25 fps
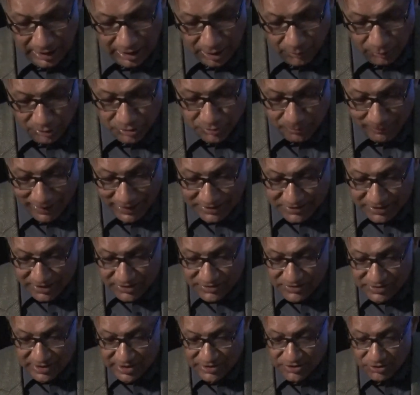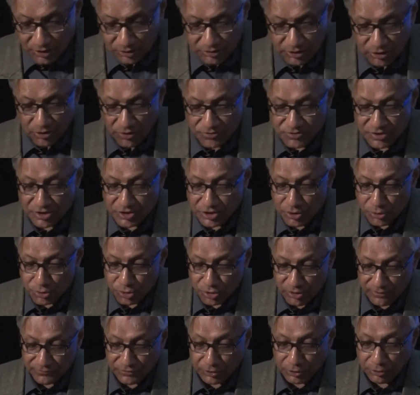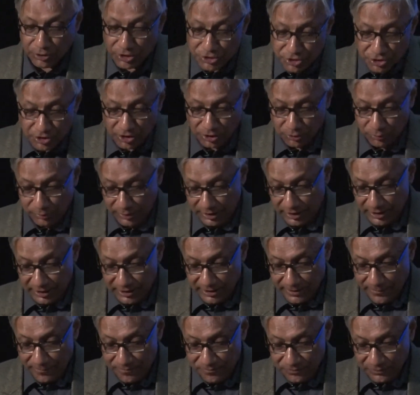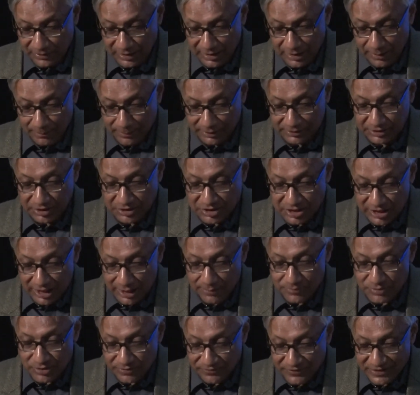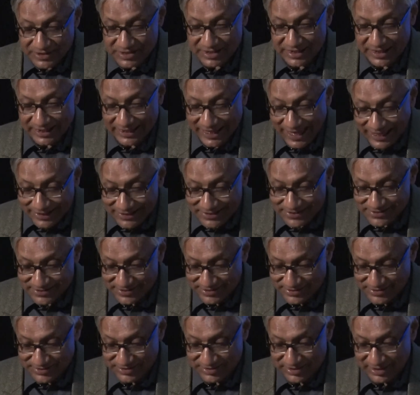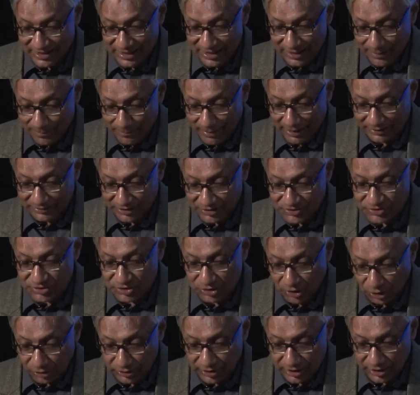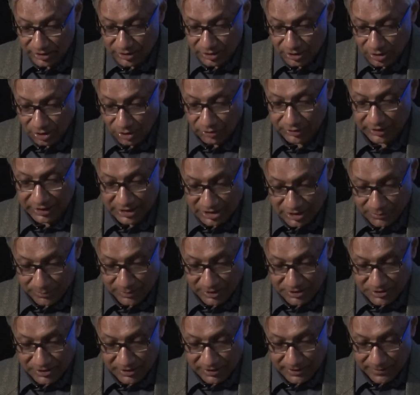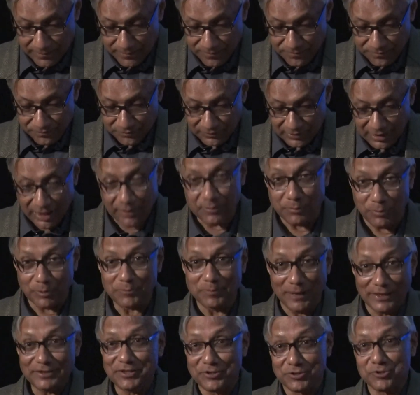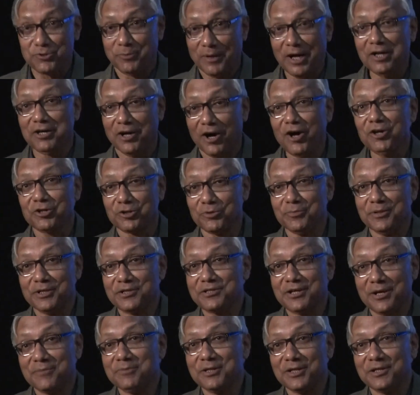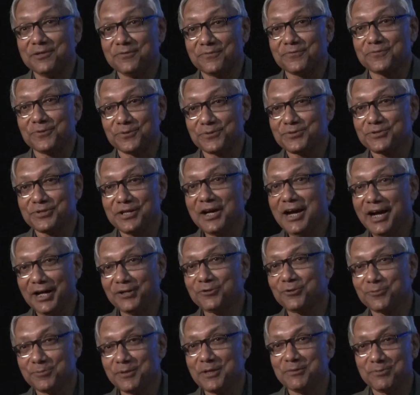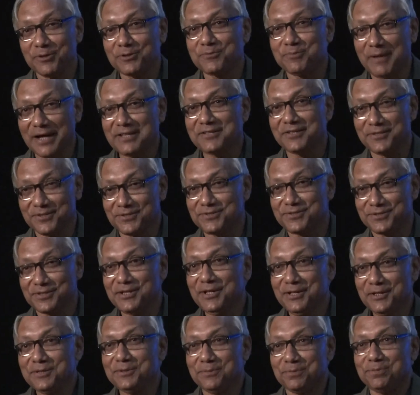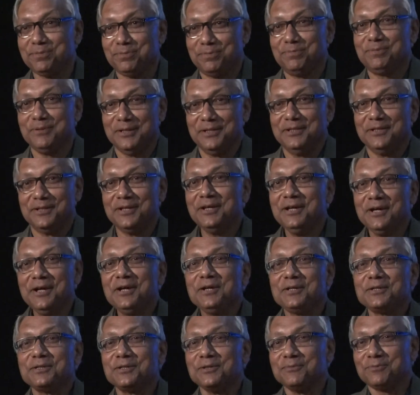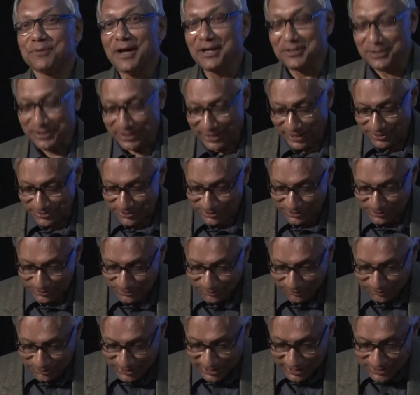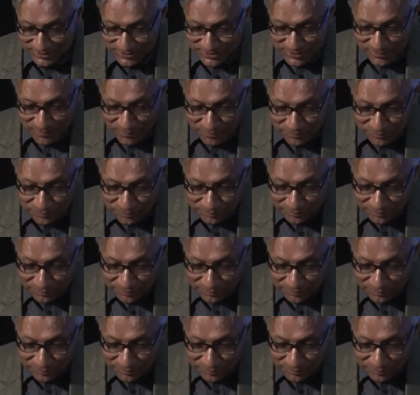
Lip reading: What matters is not the constitution of the original work, but the terms of its analysis by the scholar or interpreter. And what matters to my argument, I mean, of course, I don't mean what matters the wider cultural context.